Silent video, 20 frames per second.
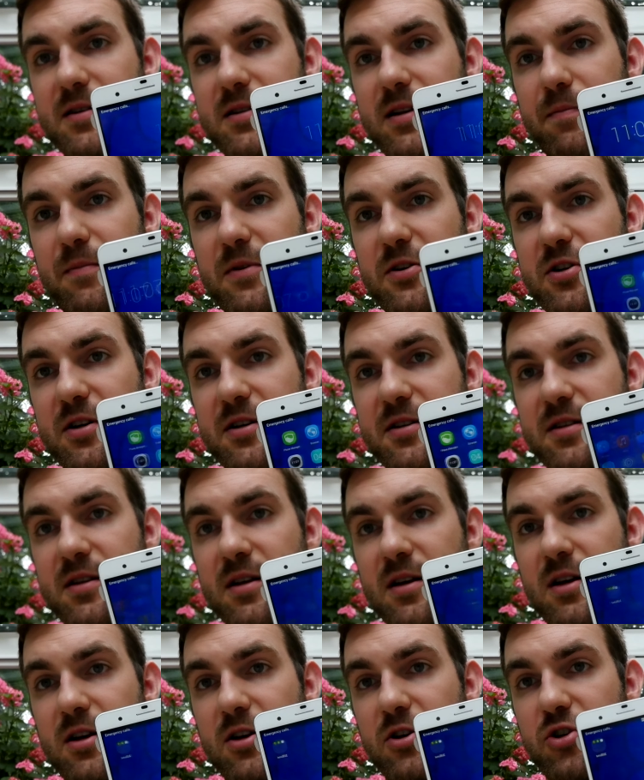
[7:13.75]
let me just
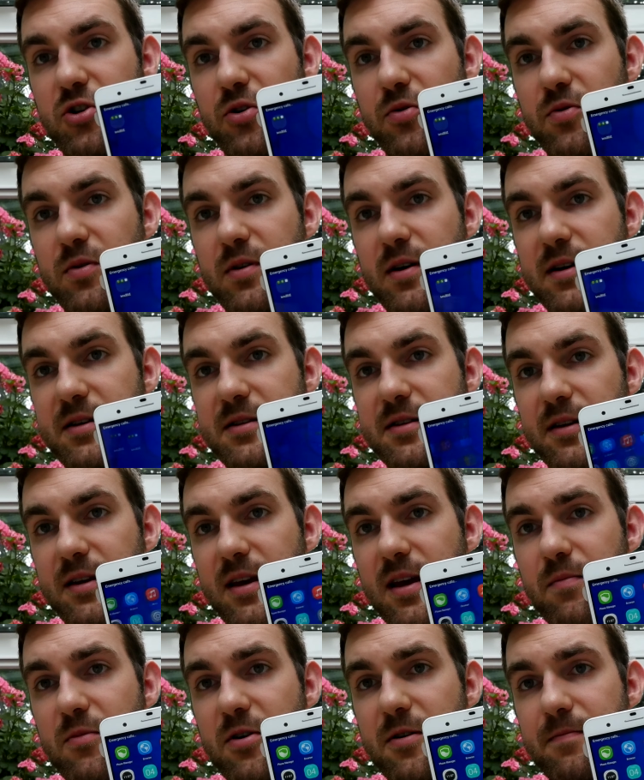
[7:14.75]
show you guys the
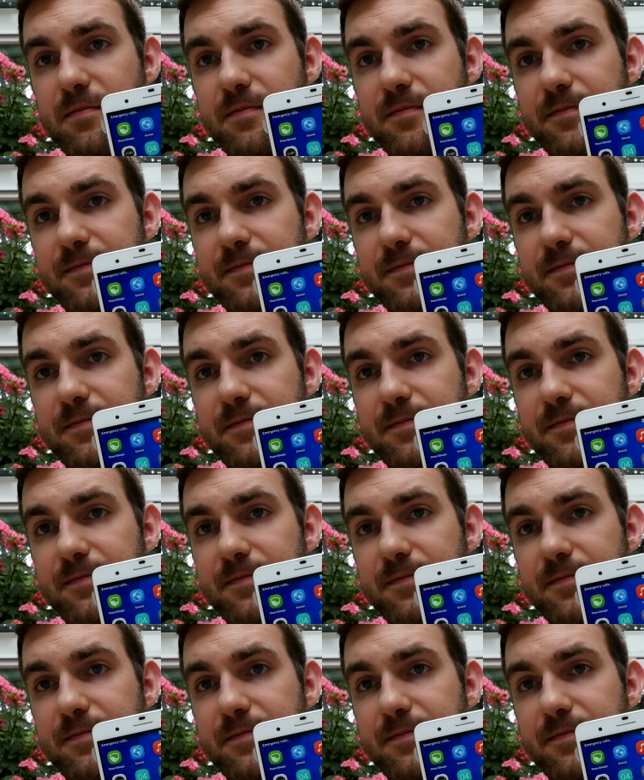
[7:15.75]
camera.